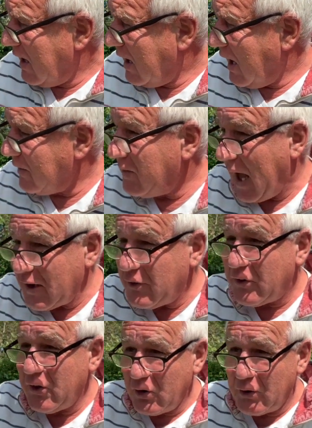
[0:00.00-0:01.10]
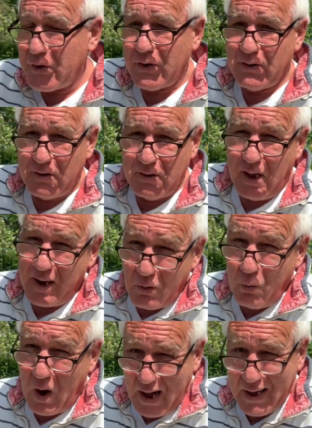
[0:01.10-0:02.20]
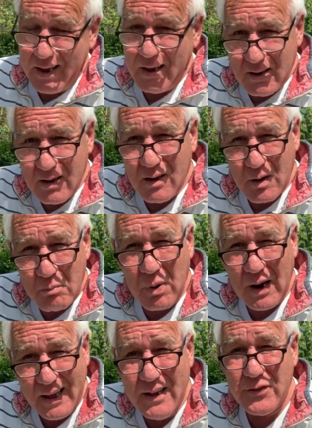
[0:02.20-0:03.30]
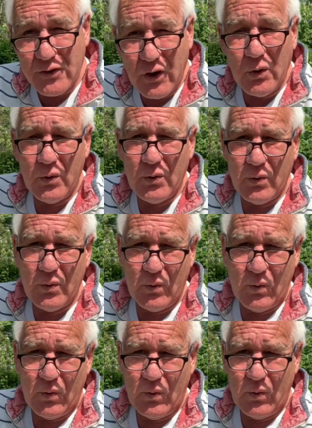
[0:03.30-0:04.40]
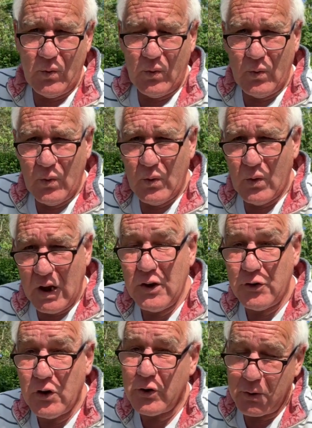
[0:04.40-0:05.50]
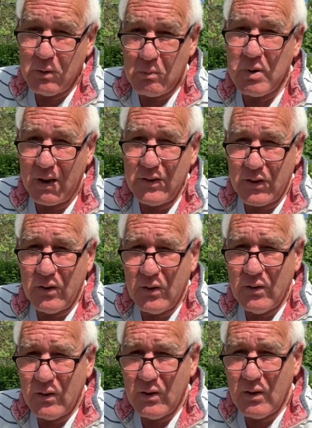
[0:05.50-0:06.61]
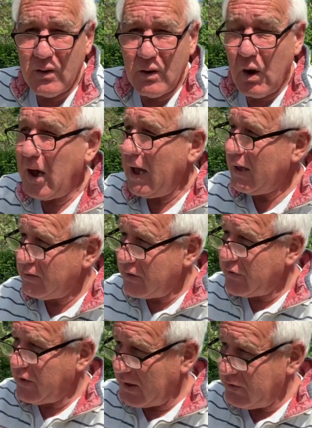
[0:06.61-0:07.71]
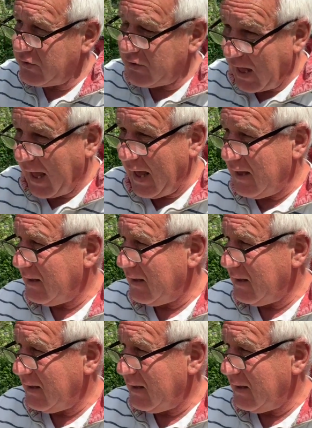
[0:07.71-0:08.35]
And that should, in a way, please you. It should please you. In the sense that,